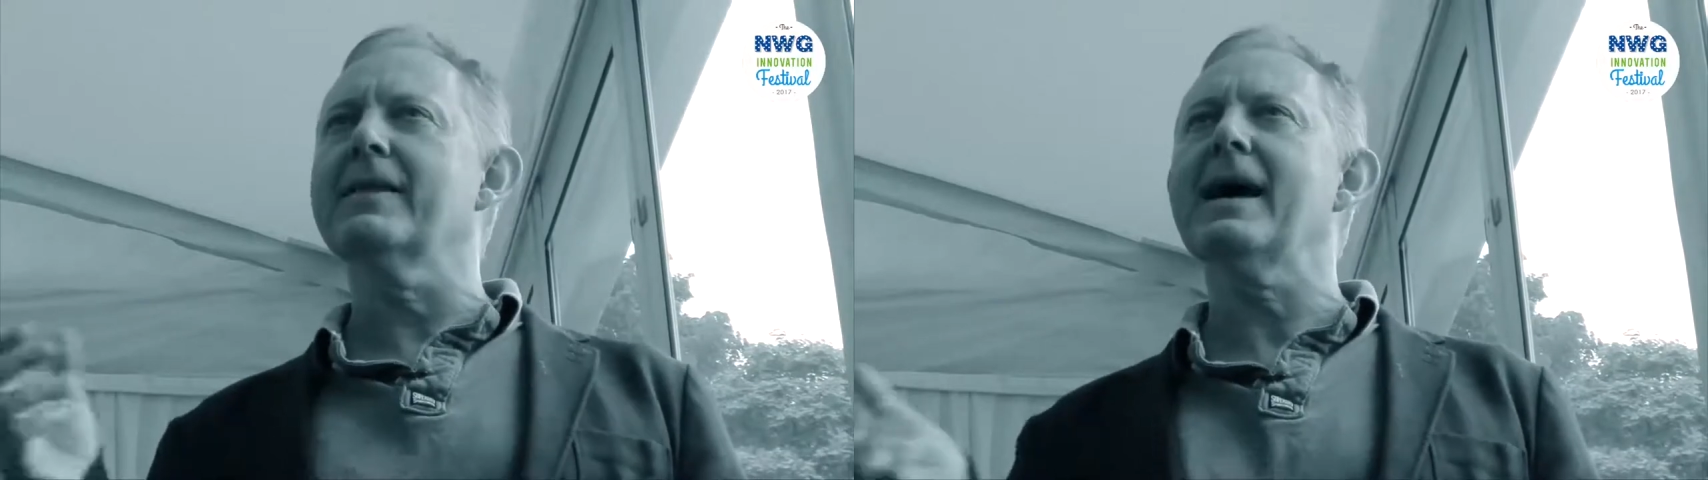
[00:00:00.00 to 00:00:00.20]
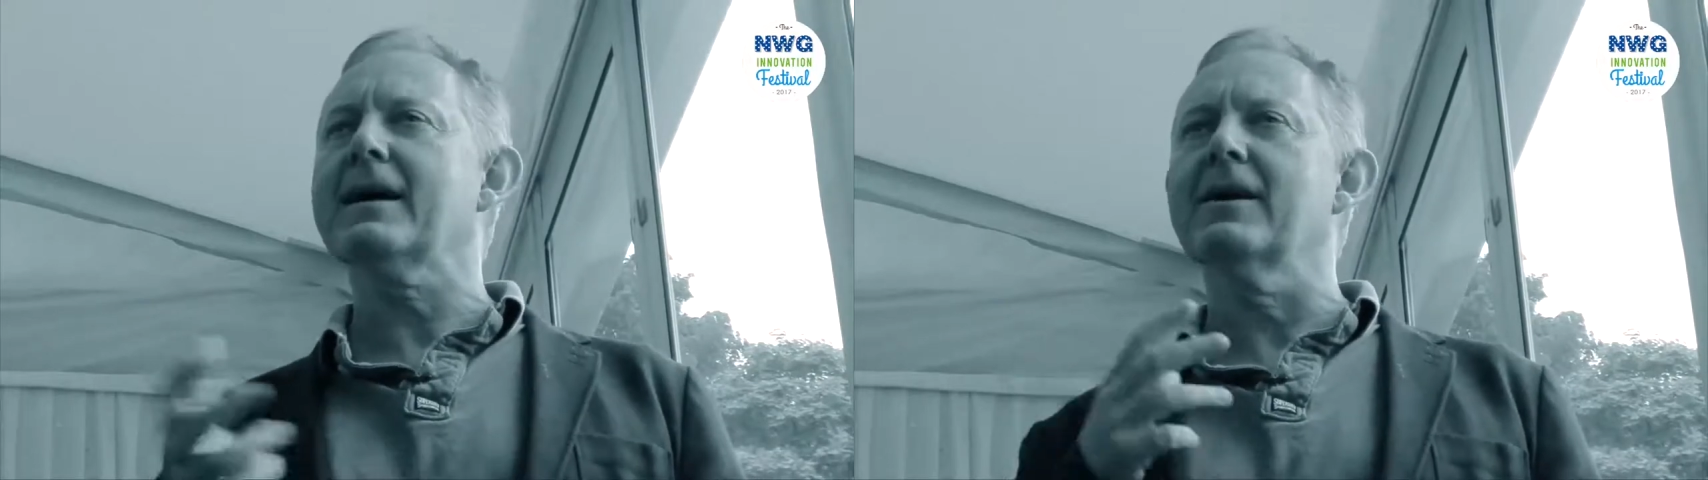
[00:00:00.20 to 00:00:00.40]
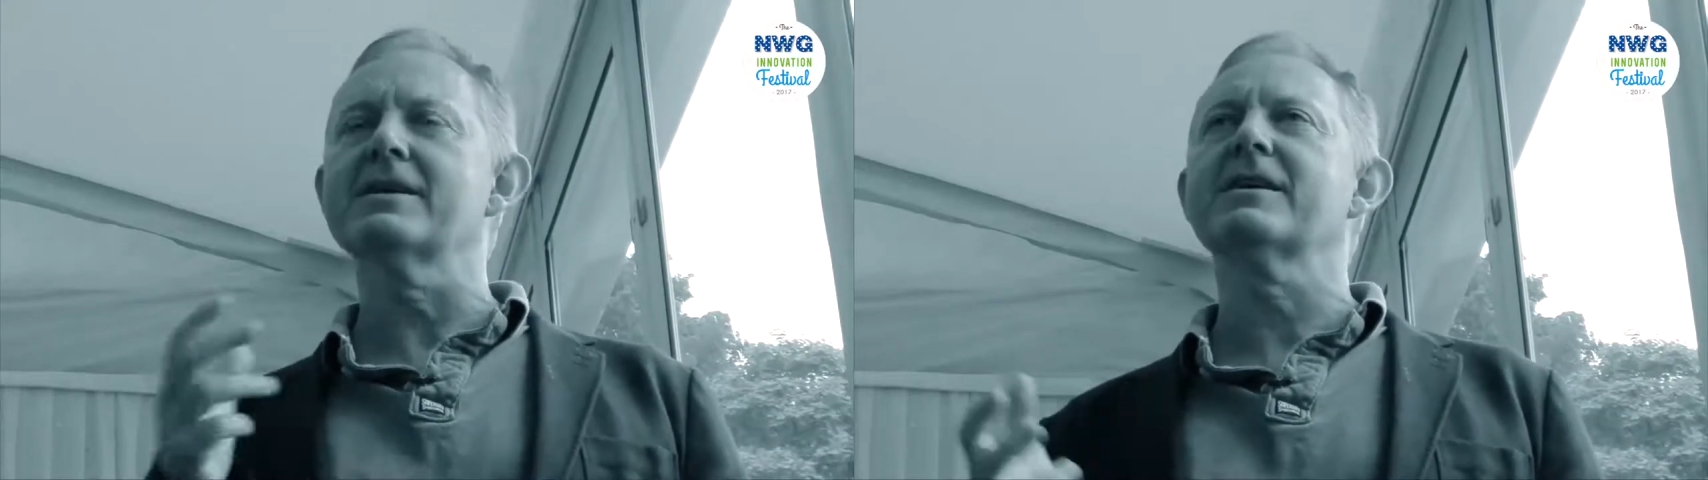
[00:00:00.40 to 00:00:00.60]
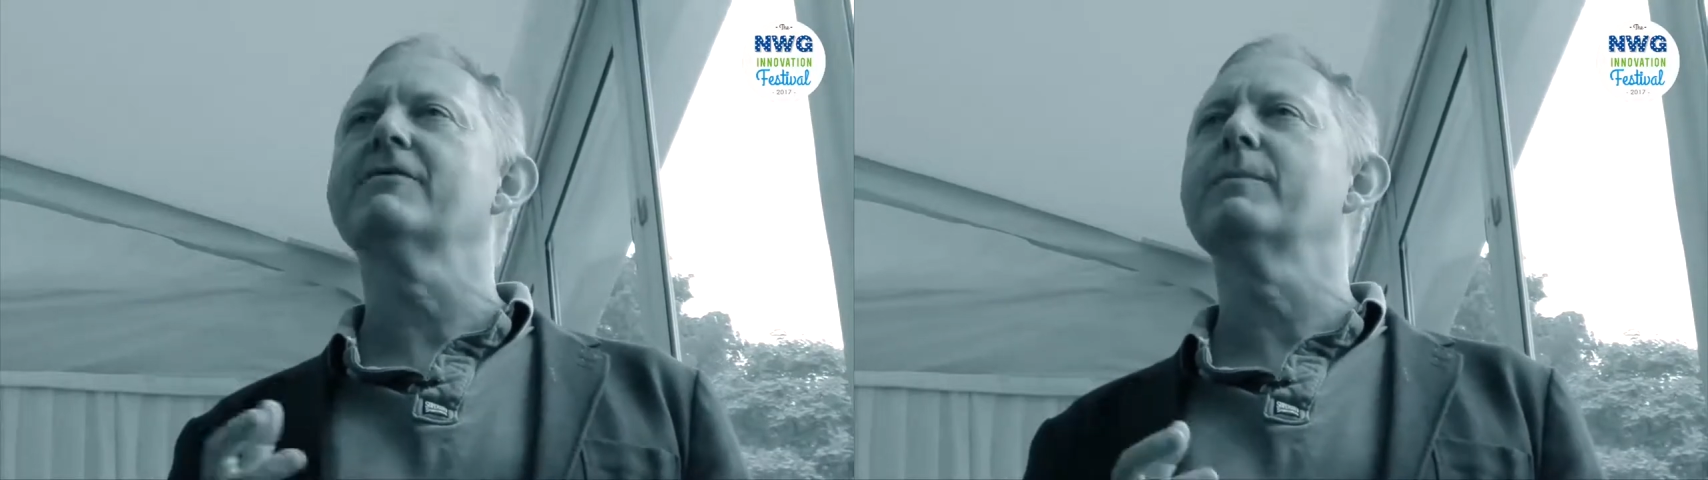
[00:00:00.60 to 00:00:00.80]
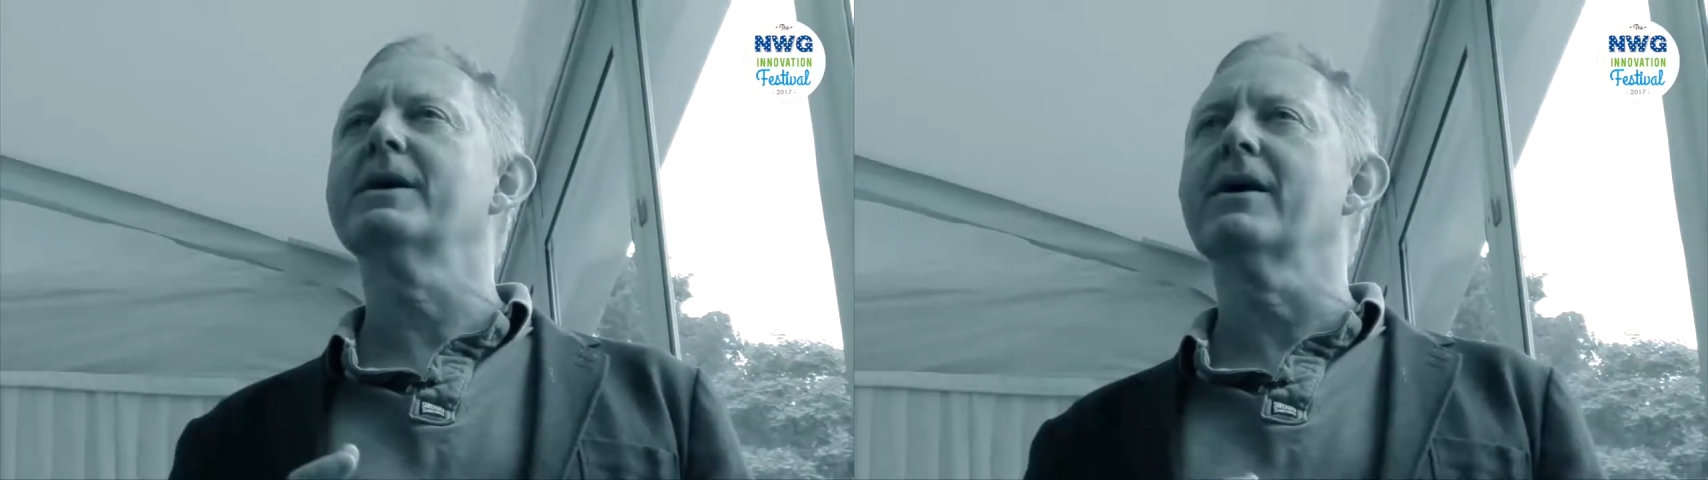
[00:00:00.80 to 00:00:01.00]
and that kind of
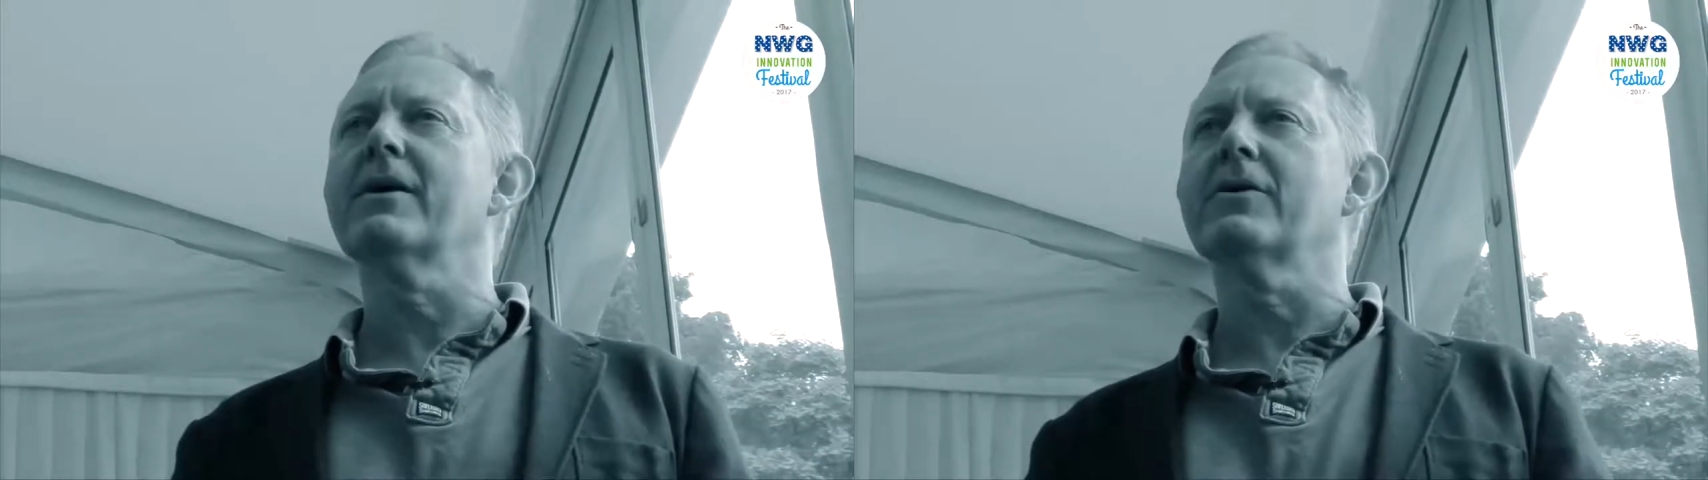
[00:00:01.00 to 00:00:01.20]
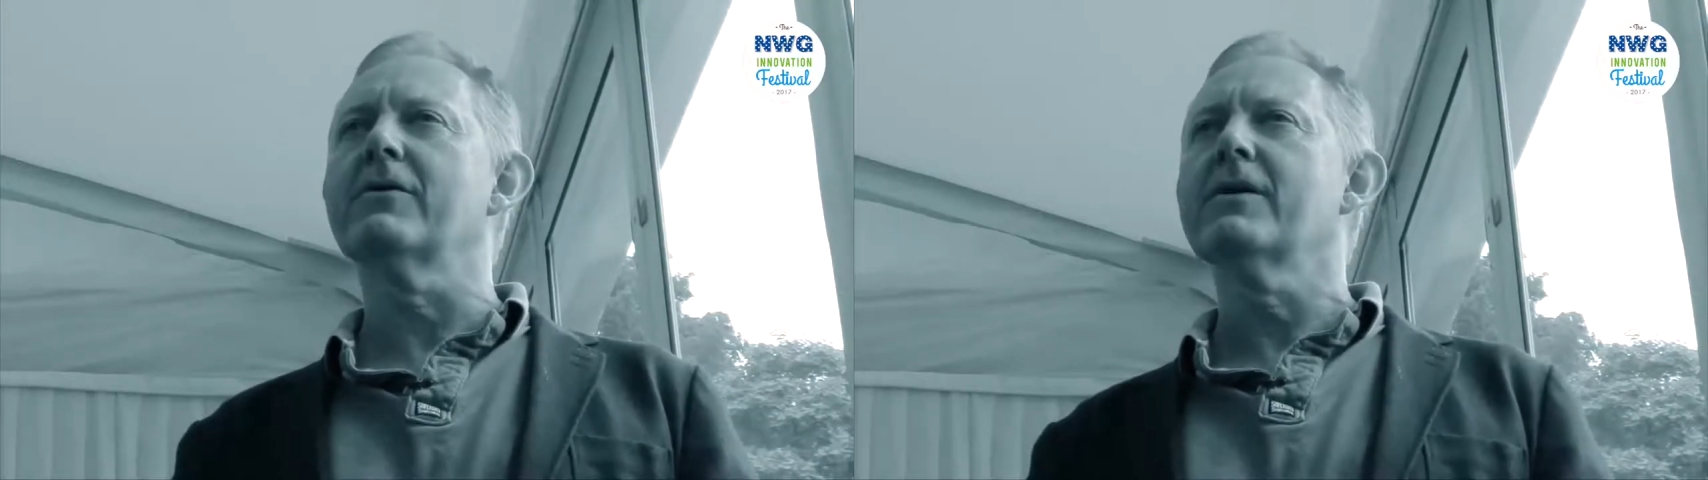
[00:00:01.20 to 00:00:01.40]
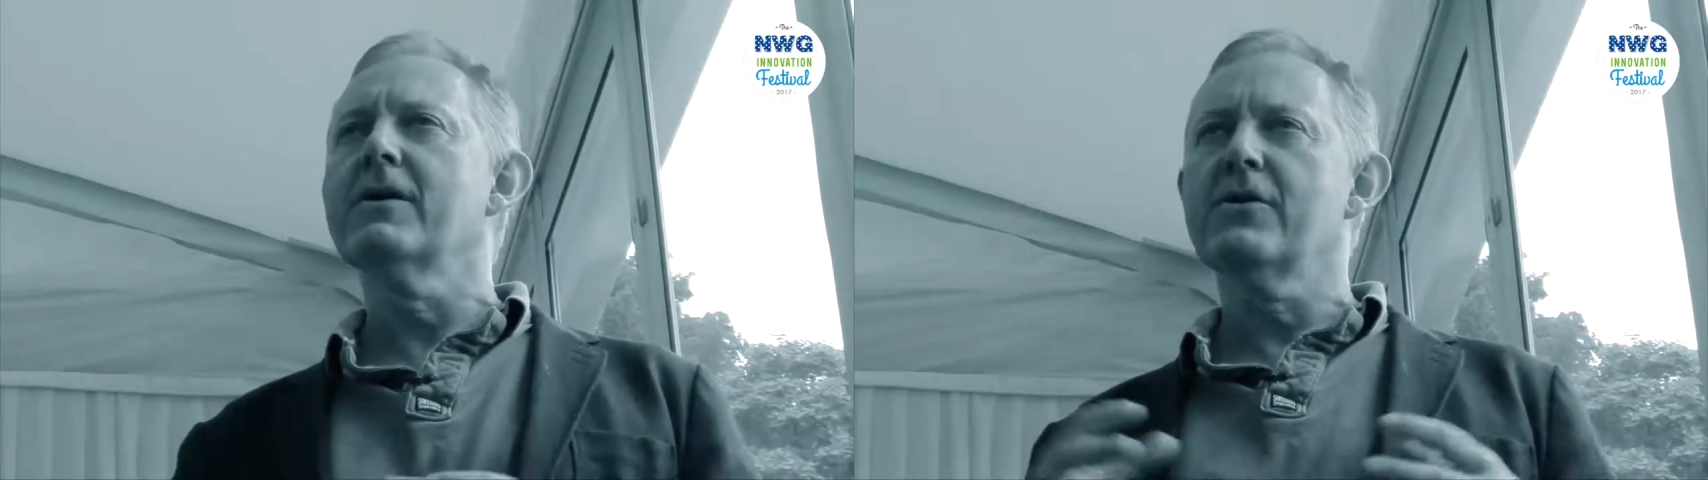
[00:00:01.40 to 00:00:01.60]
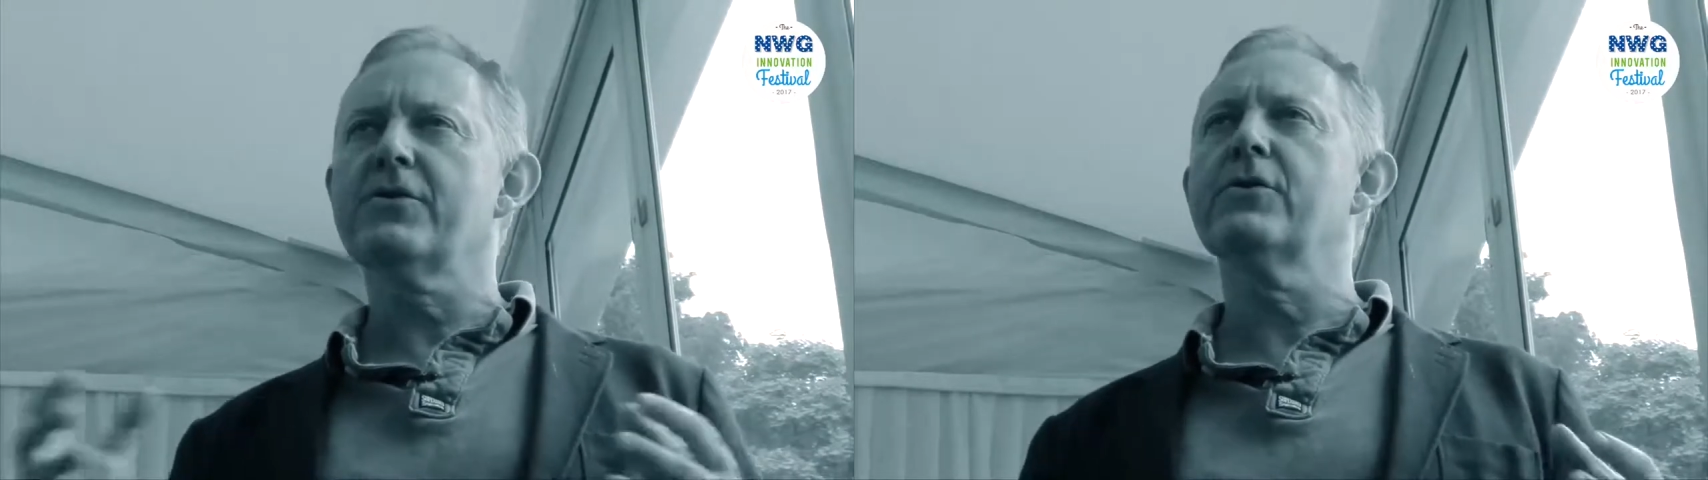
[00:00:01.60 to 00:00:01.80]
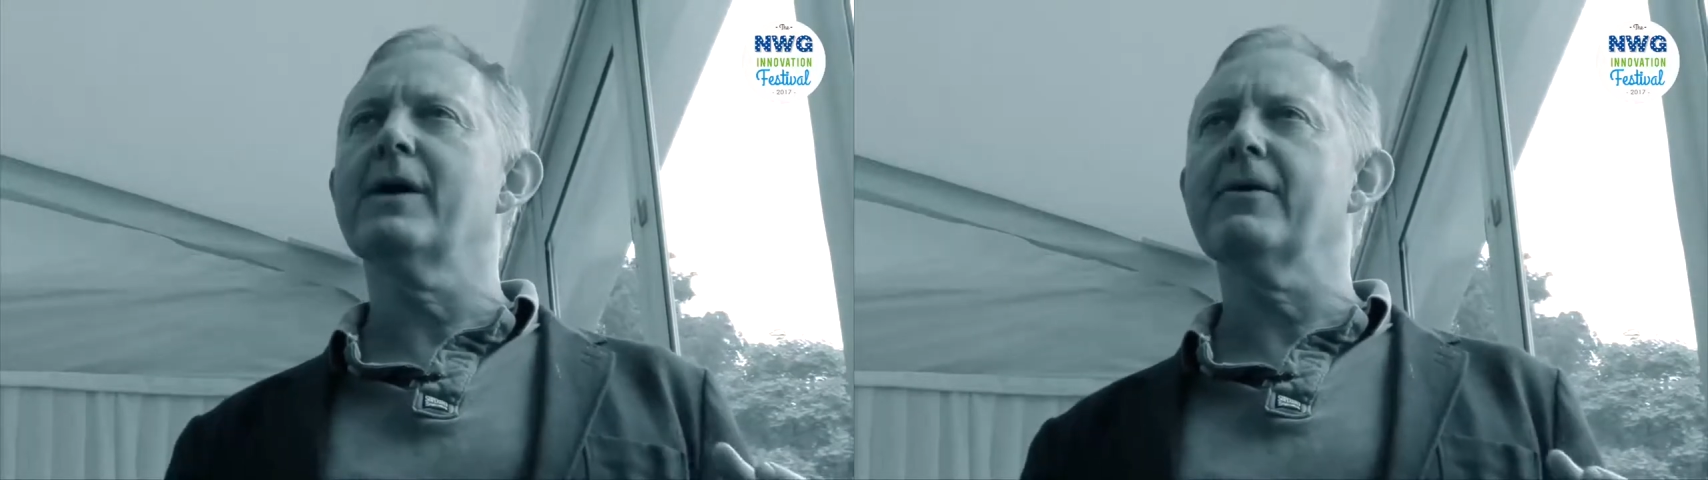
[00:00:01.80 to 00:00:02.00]
stuff will be going on
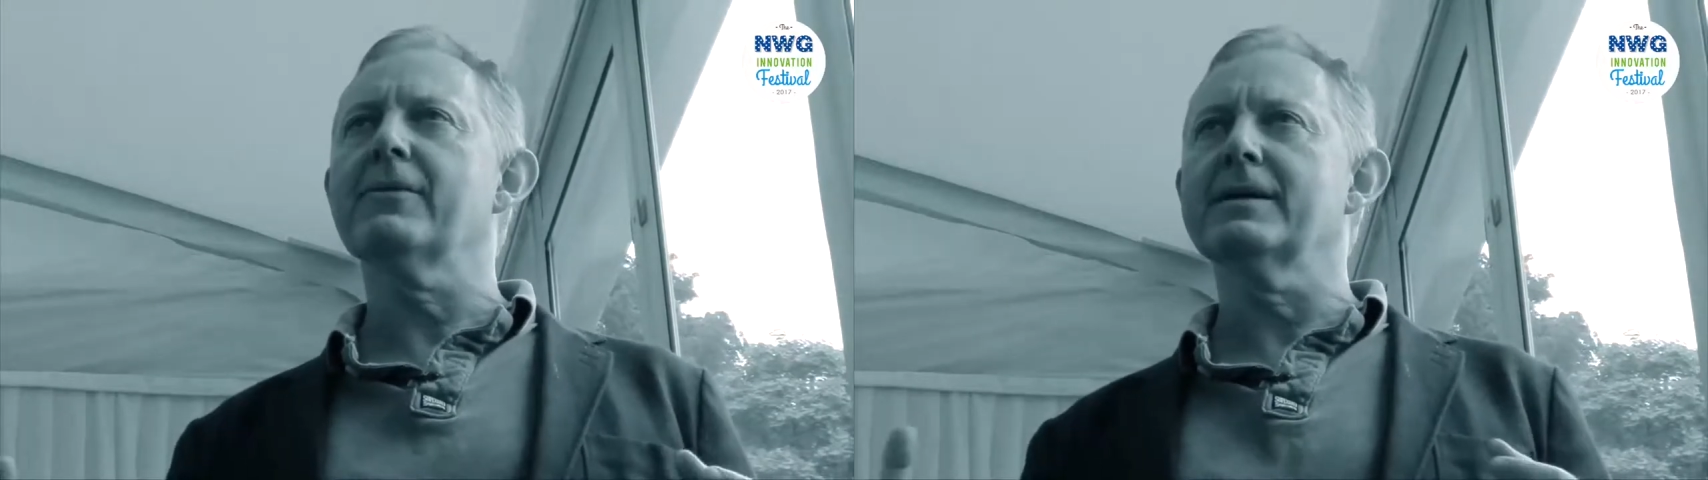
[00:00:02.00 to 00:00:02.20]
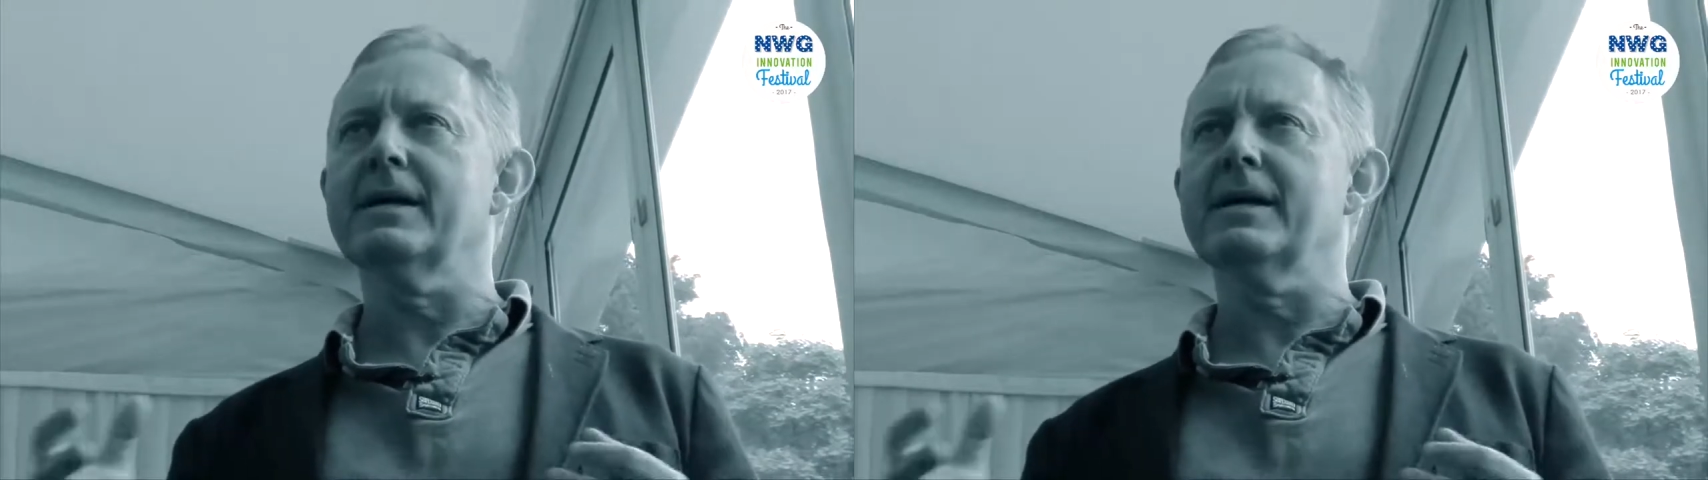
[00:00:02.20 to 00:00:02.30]
throughout the